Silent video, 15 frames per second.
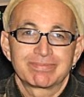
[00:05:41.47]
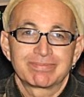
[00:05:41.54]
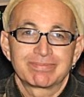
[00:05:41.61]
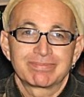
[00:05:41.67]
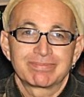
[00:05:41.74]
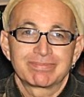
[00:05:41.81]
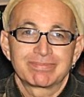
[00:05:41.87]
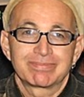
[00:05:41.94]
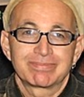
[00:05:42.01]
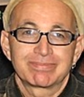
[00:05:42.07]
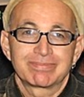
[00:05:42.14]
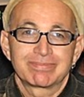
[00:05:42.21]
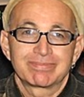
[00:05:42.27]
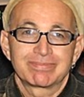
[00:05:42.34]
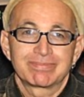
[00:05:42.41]

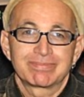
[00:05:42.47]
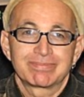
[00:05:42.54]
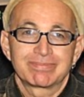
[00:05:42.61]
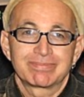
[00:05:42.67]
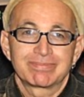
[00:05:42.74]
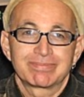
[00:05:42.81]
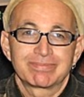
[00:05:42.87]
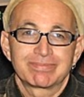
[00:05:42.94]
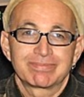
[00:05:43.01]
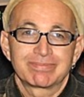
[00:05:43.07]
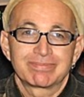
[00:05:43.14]
[no speech]